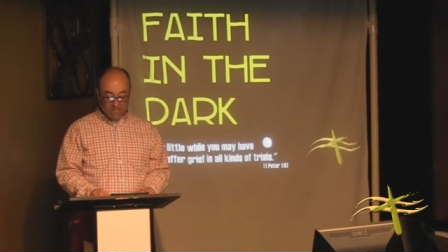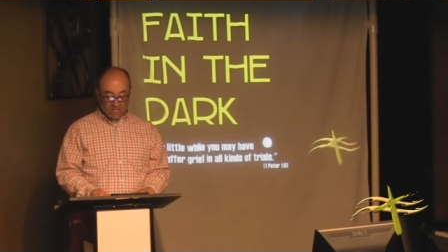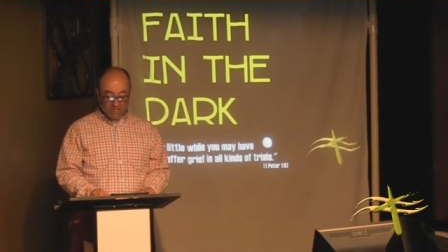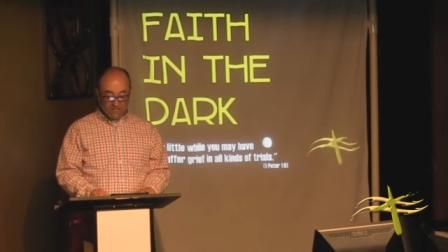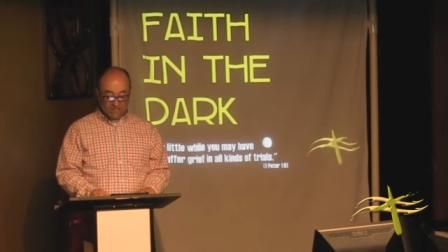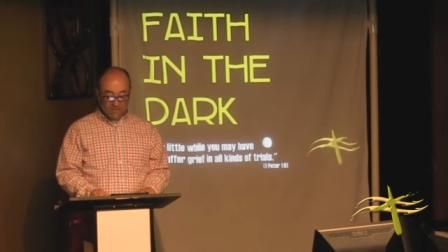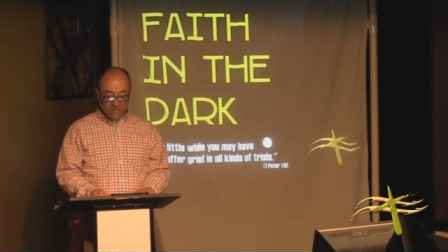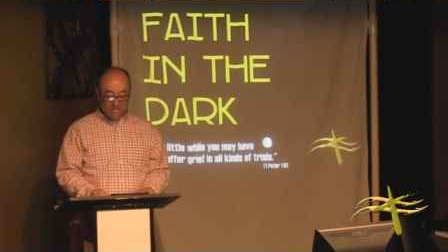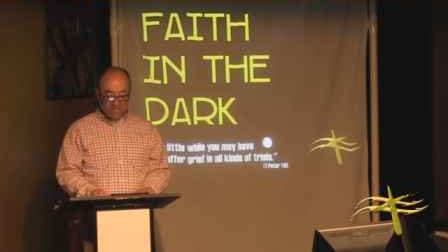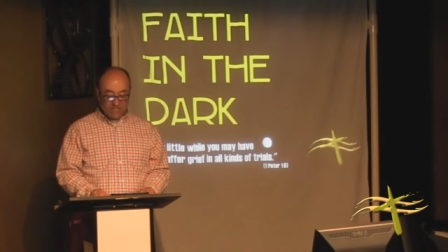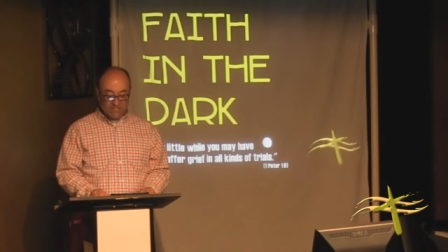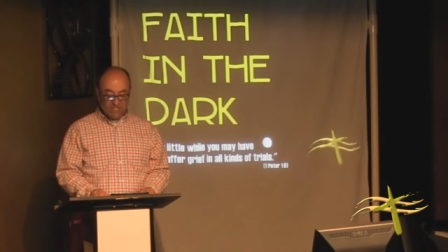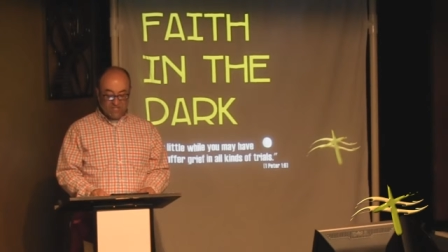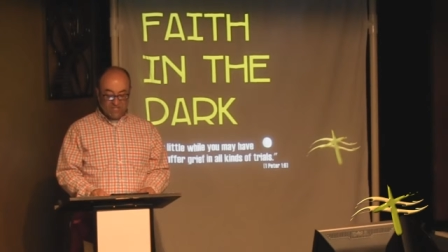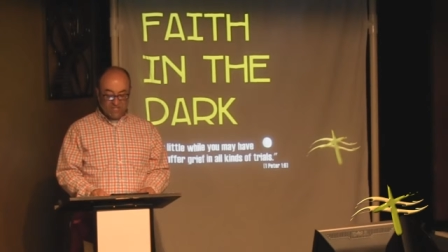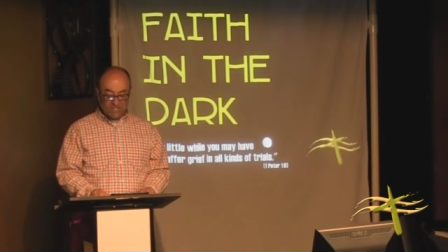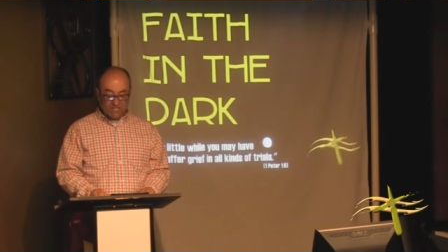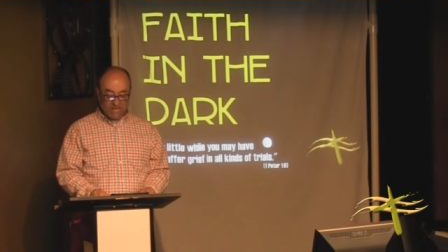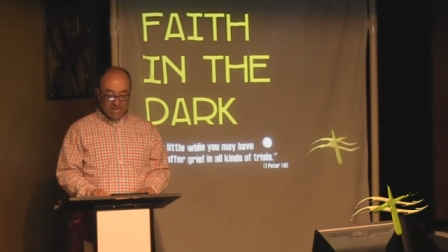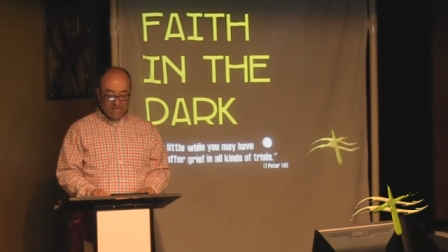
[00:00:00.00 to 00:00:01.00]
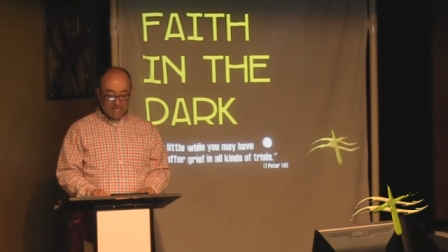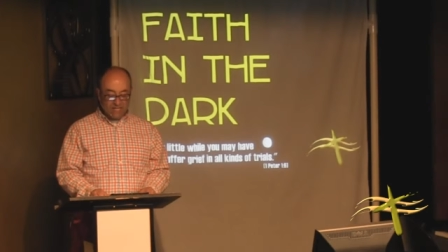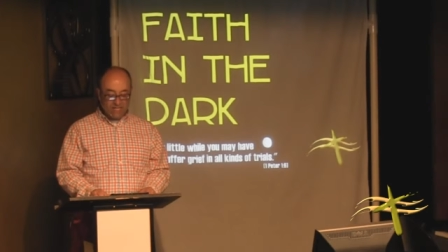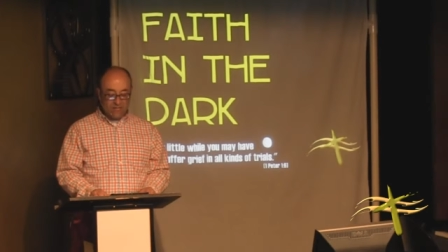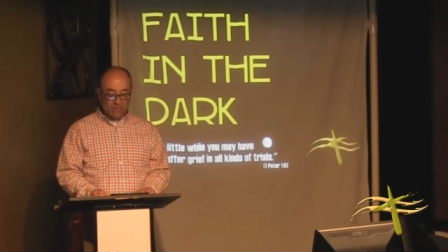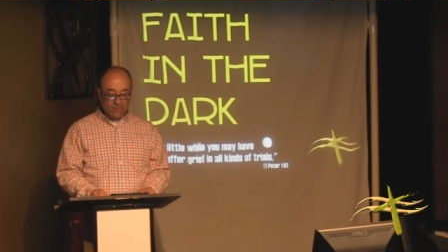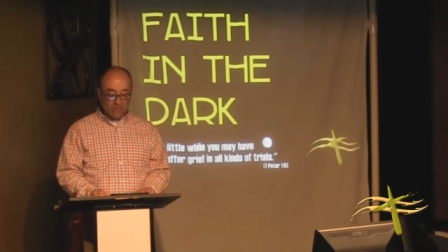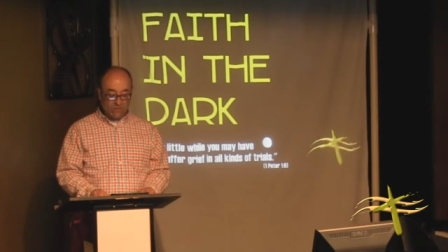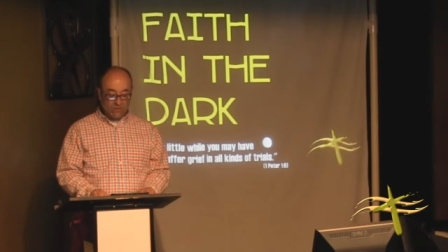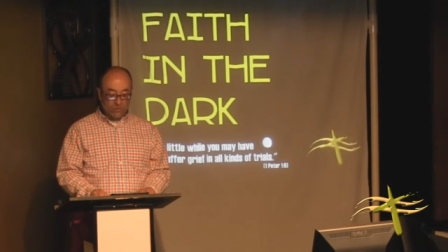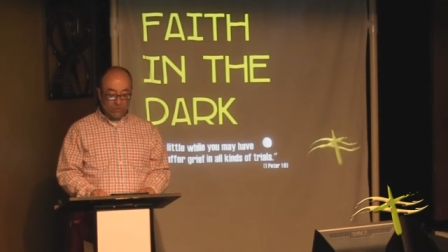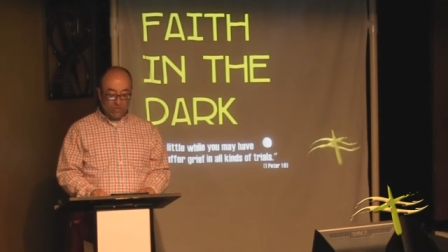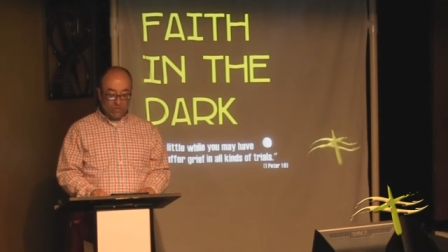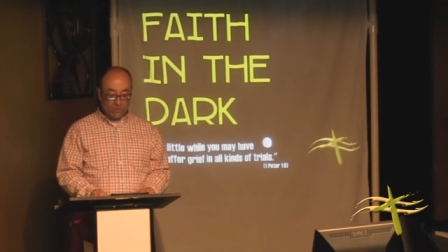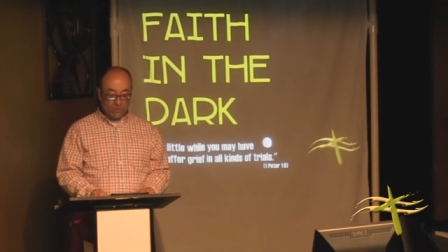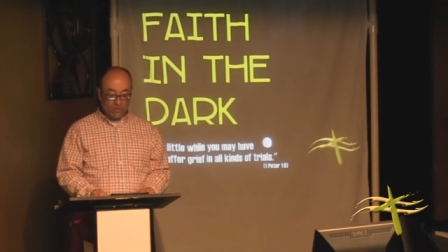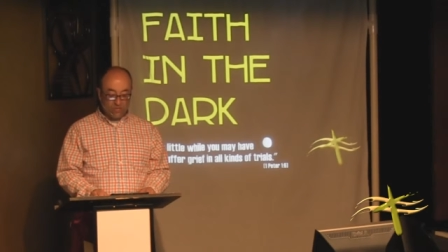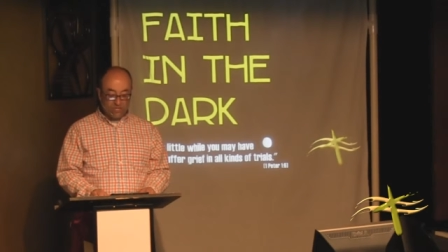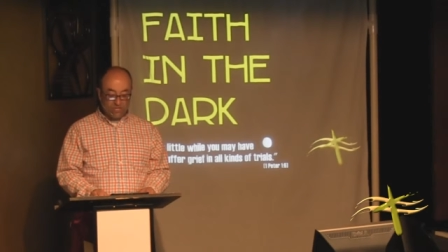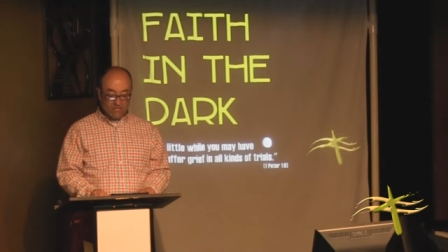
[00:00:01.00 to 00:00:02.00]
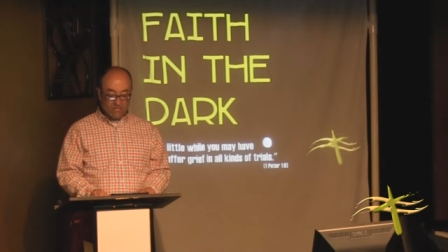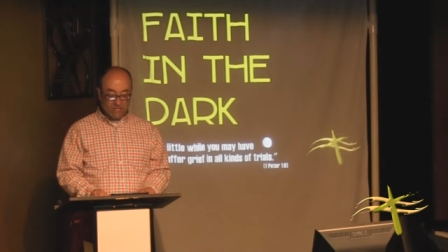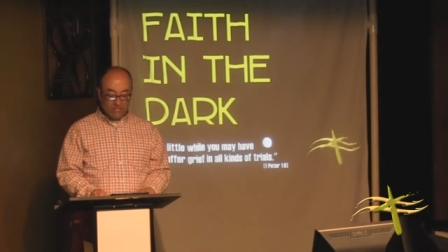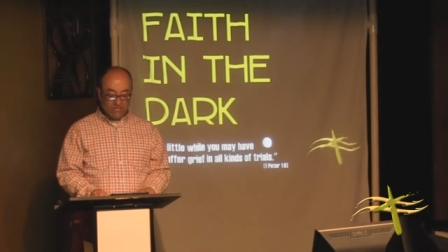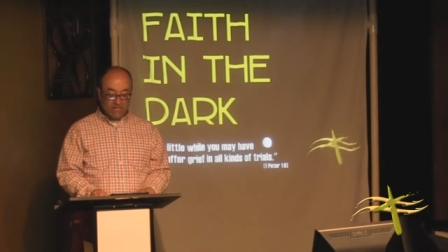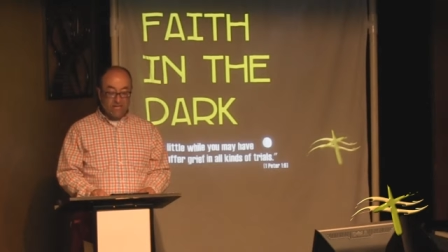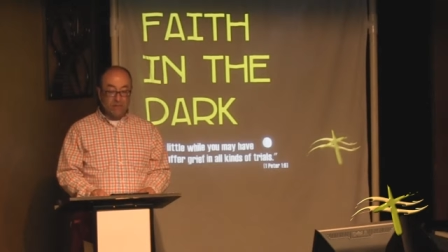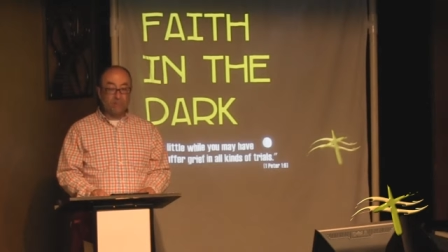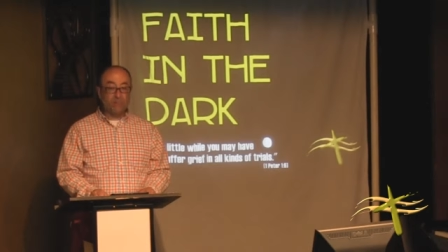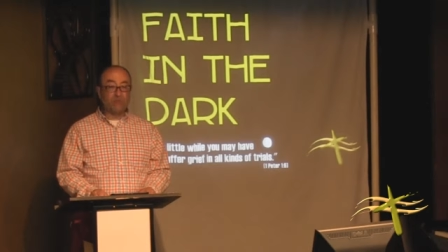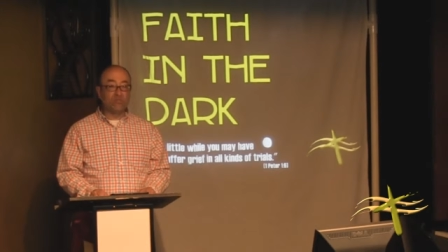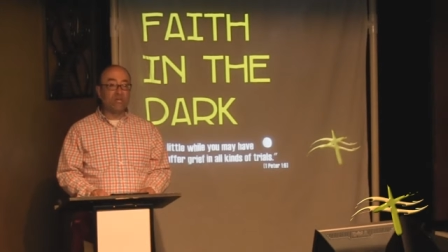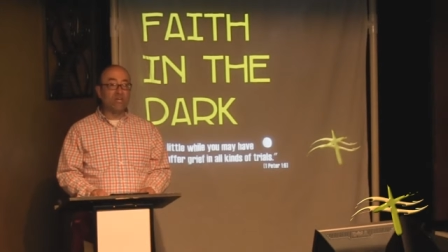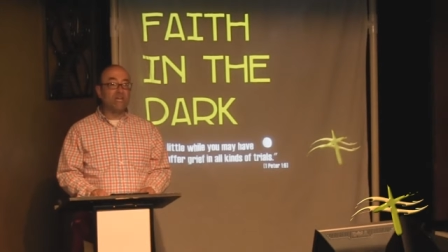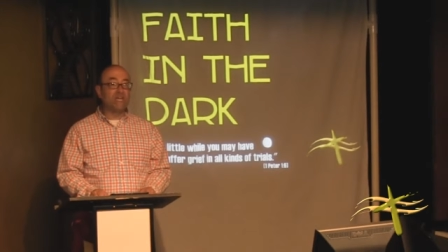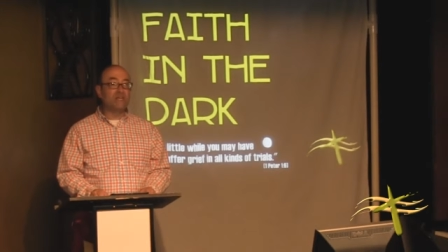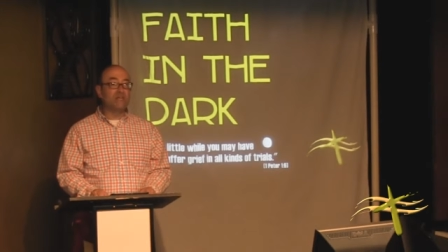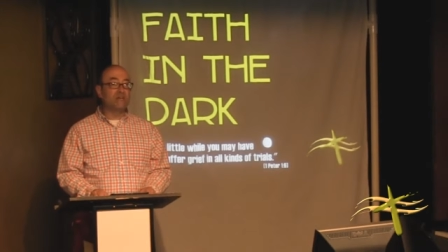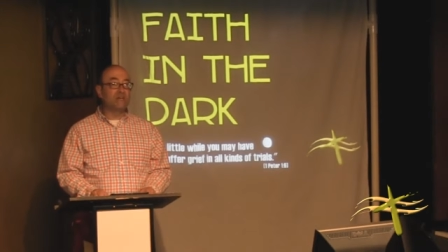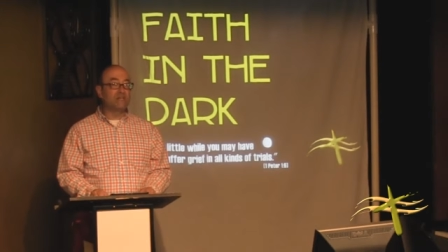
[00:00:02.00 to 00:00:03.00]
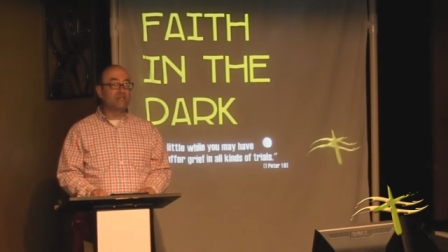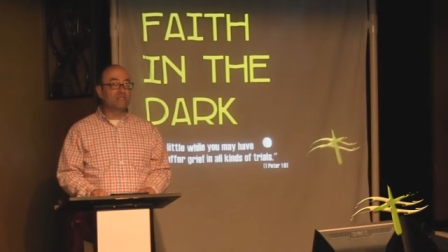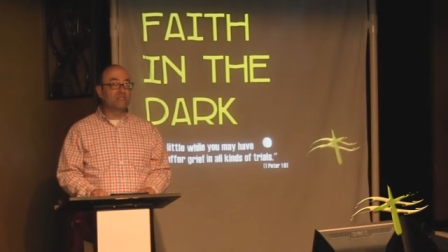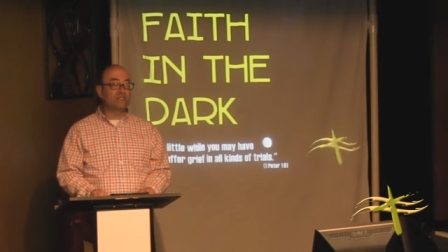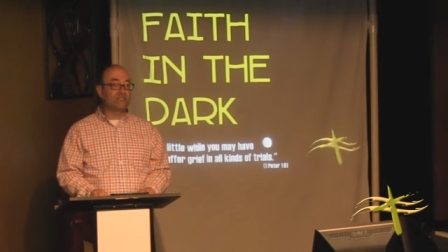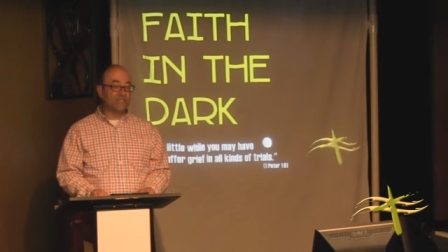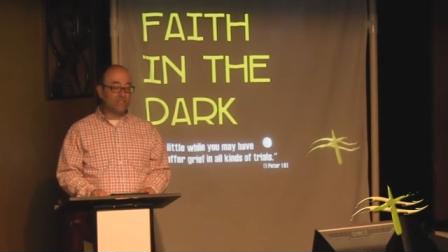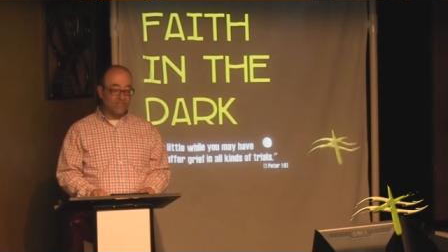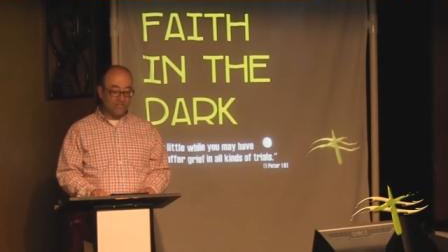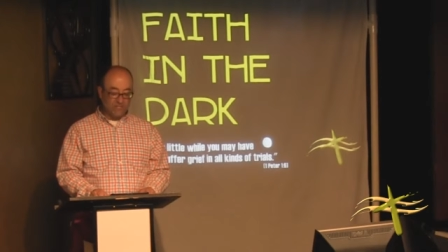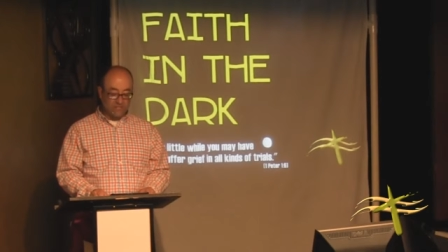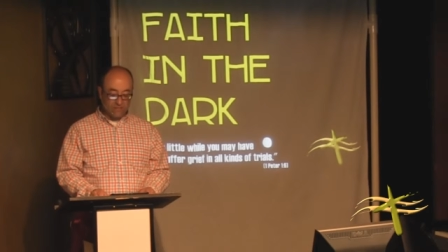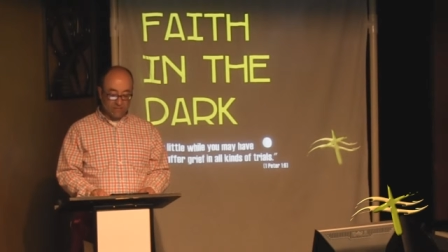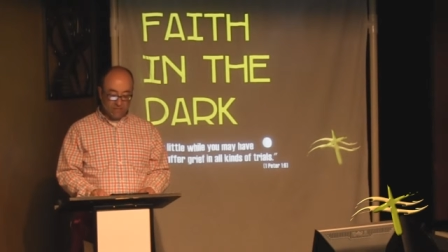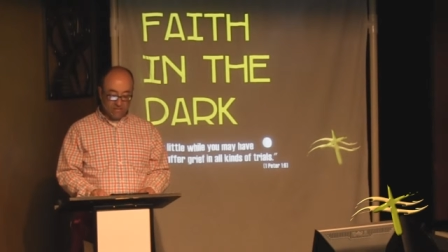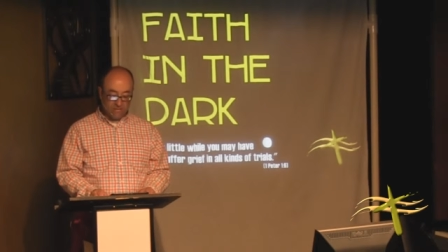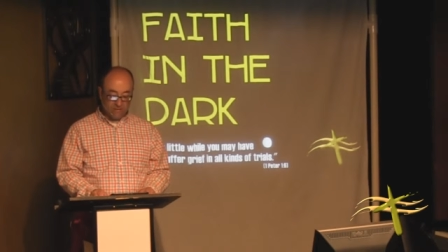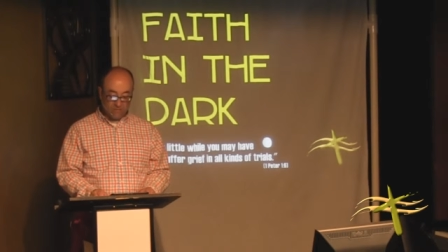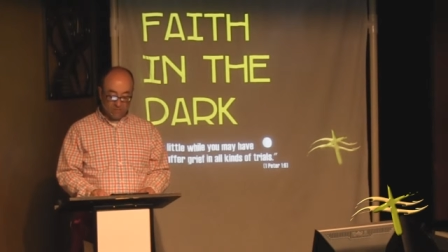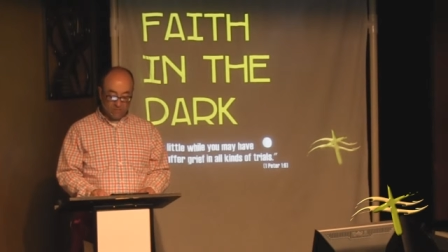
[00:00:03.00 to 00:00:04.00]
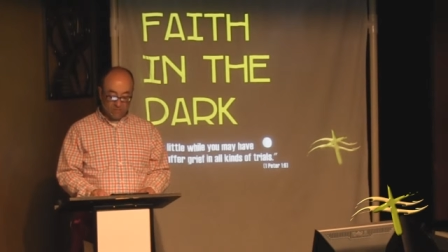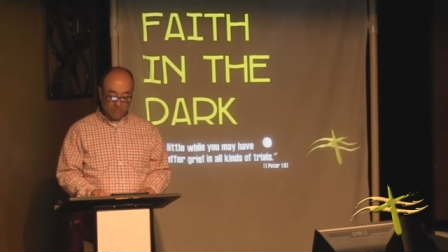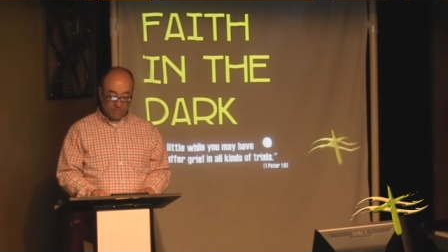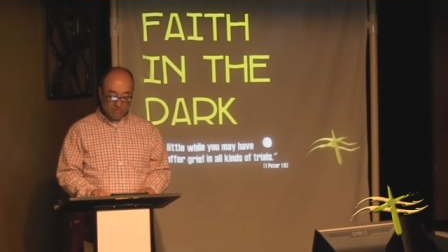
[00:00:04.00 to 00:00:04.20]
His faith sustained him through the ordeal, and he prayed unceasingly.